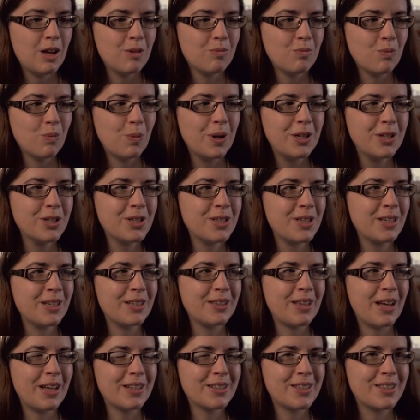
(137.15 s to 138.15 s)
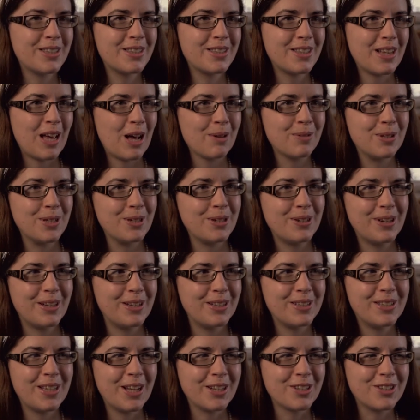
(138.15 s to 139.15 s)
we just think that's
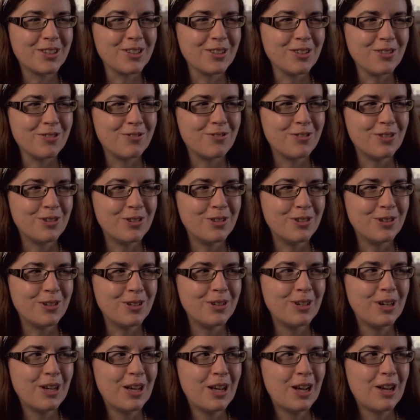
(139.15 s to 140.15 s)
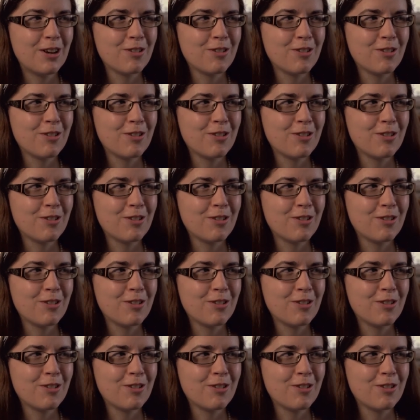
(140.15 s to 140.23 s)
absolutely essential for